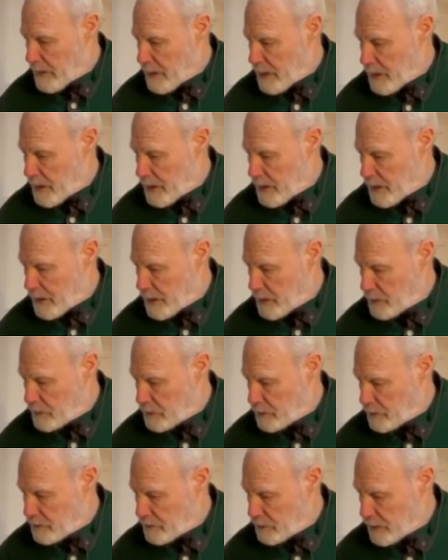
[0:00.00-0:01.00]

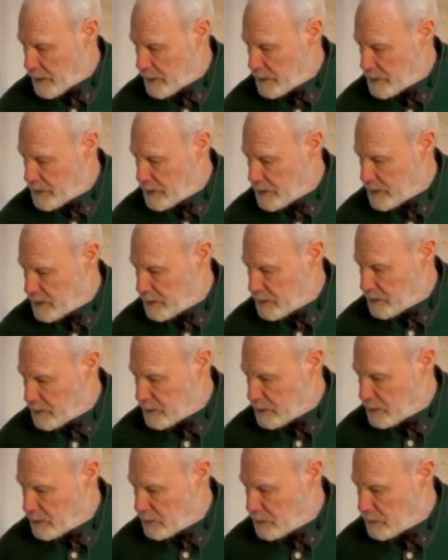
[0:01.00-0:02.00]
and I think
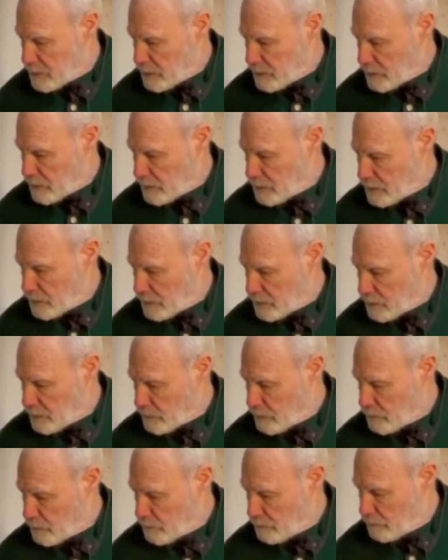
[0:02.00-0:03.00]
this
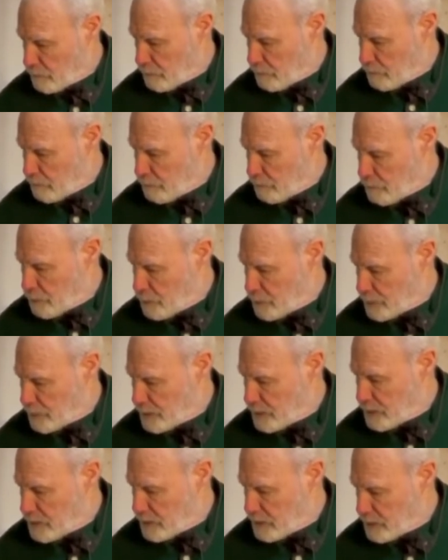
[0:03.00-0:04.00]

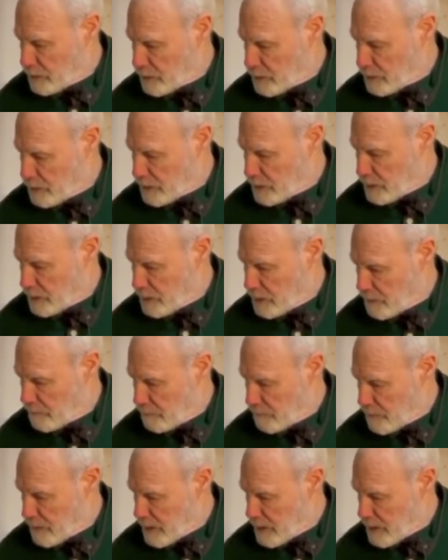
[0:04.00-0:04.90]
pushing the